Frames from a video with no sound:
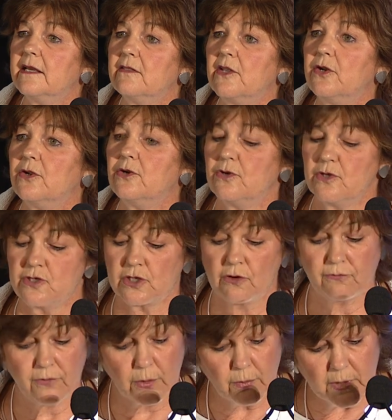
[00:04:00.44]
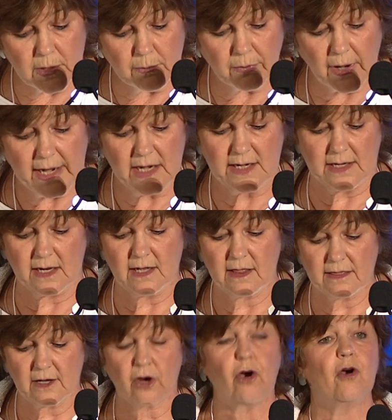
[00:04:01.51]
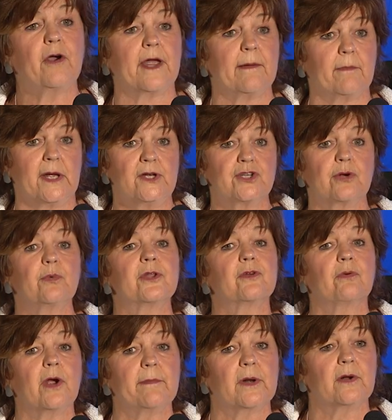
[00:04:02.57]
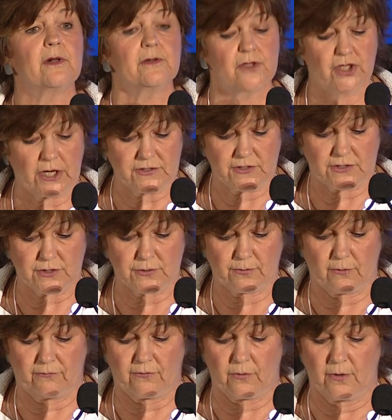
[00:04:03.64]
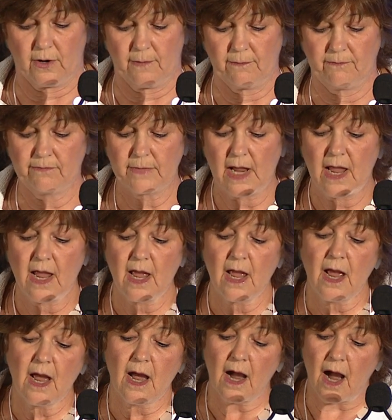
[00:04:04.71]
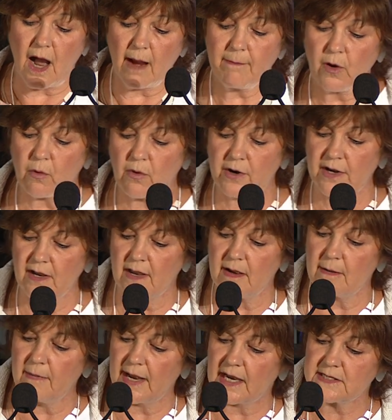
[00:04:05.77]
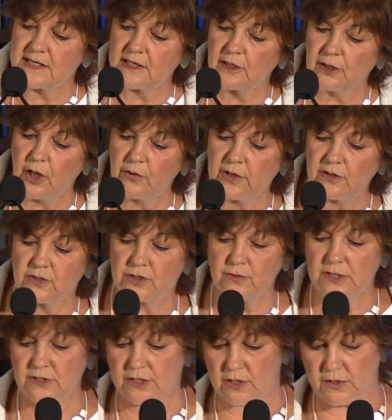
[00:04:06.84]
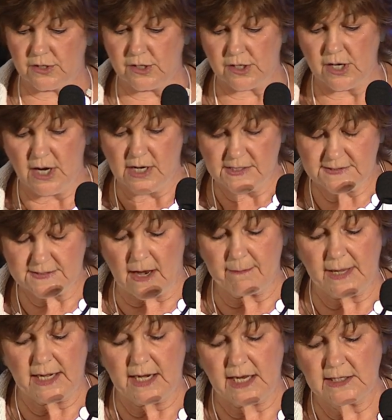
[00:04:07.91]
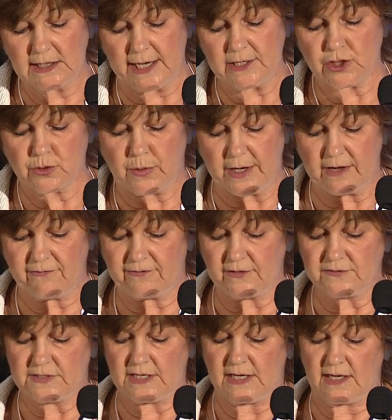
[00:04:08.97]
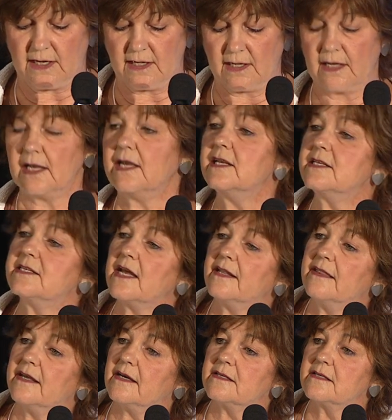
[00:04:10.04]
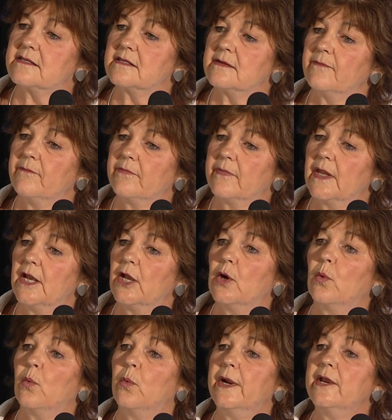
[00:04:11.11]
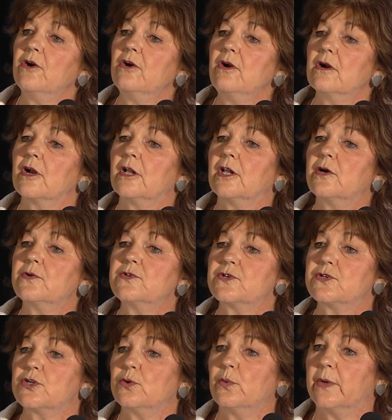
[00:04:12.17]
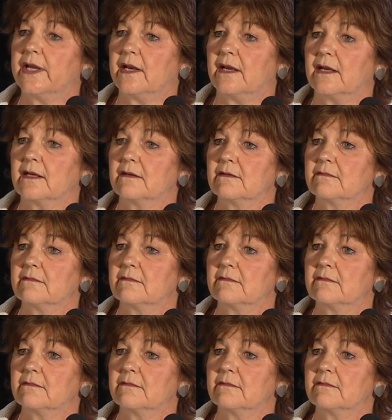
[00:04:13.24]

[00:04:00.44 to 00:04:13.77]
in the news for rebranding the Koch image with criminal justice reform. I'm quoting him as he gloated to a donor summit in late 2015. He said this, "We're close to winning.